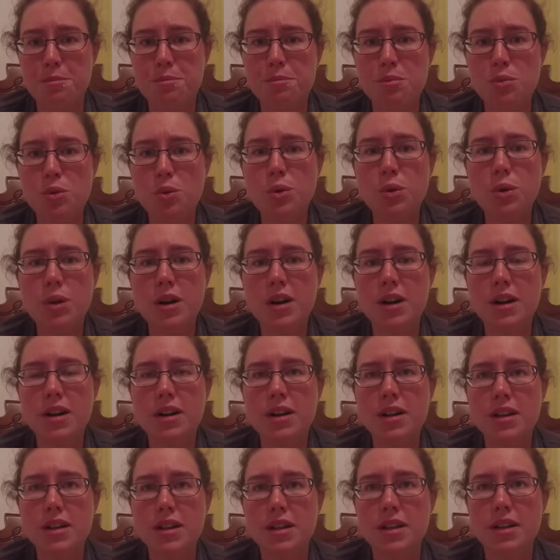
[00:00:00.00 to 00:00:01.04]

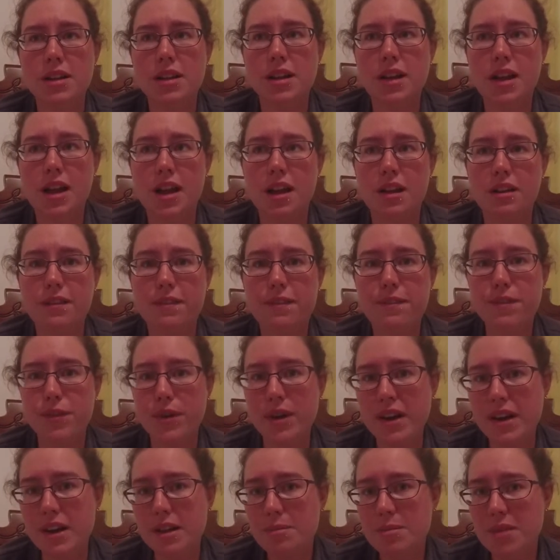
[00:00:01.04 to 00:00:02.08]
more
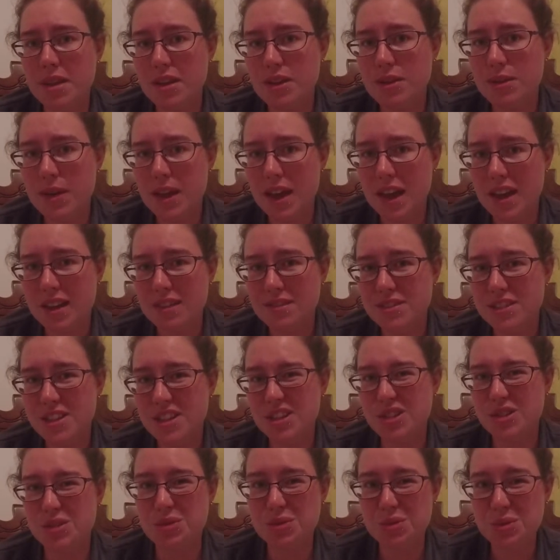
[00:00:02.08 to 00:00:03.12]
freedom that you have to
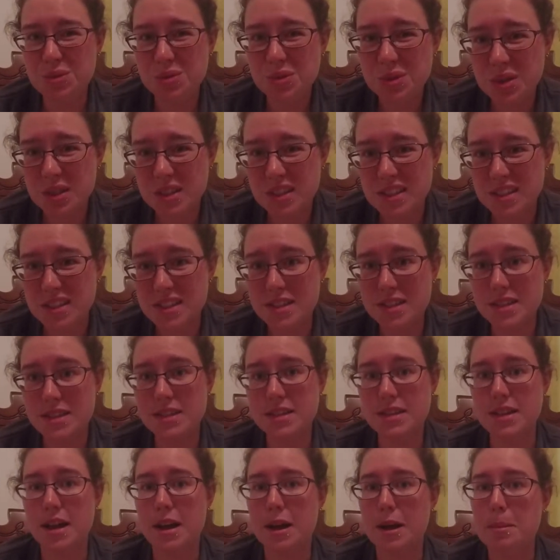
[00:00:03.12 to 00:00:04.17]
do
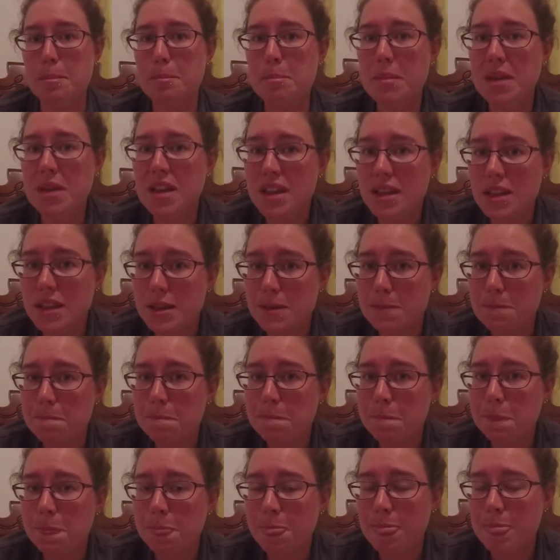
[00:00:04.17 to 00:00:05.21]
some
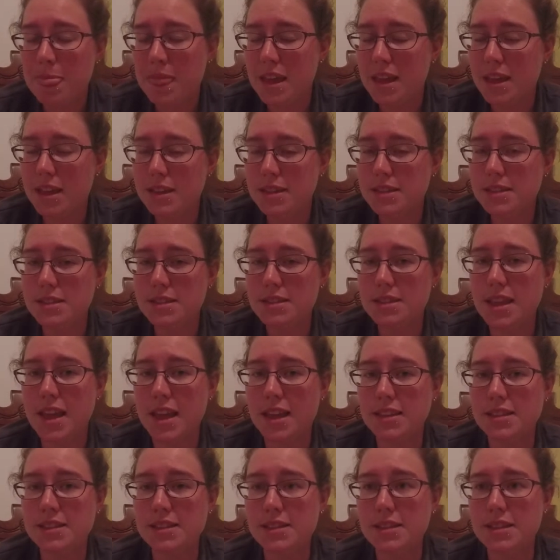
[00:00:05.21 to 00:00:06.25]
things
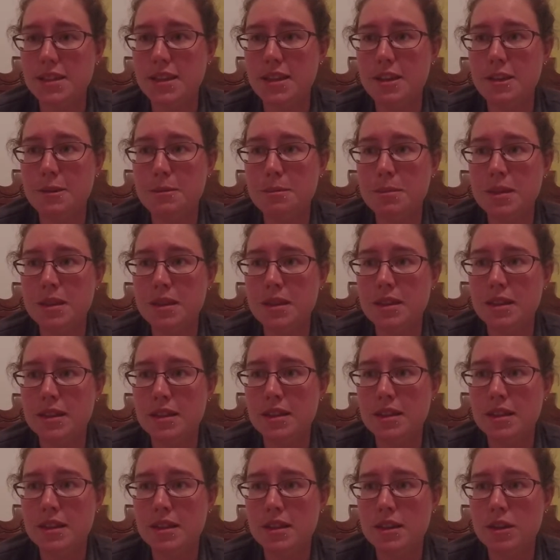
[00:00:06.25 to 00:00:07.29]
that seem
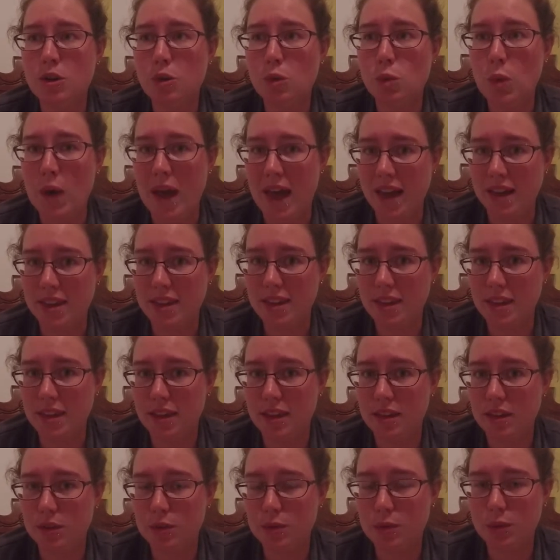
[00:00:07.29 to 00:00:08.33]

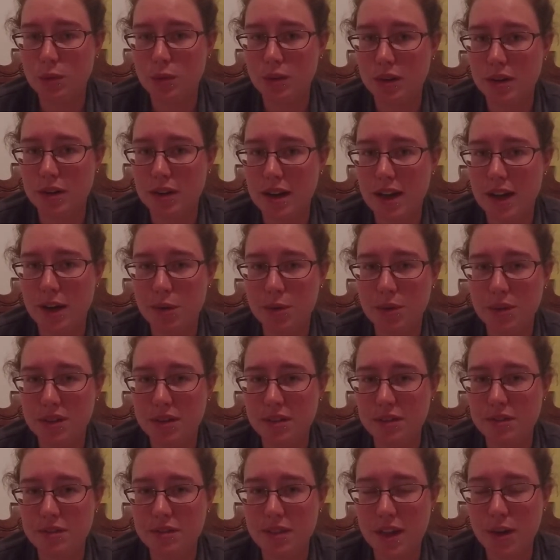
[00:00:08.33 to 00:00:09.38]
wacky or out
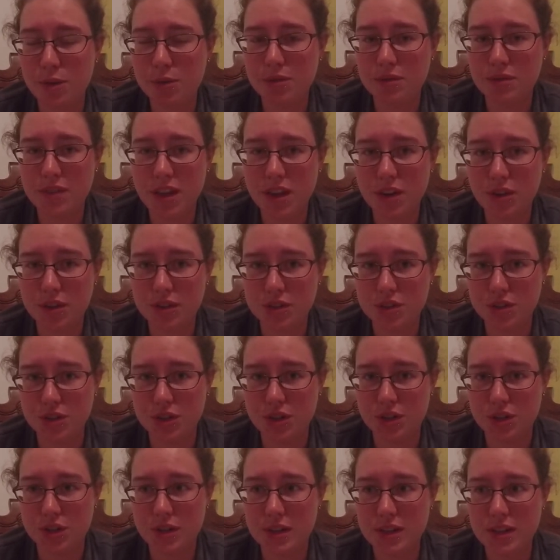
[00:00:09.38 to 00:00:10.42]
of
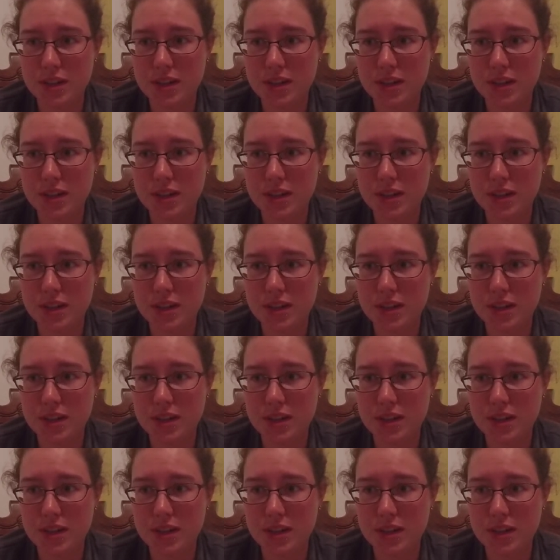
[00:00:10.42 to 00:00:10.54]
character,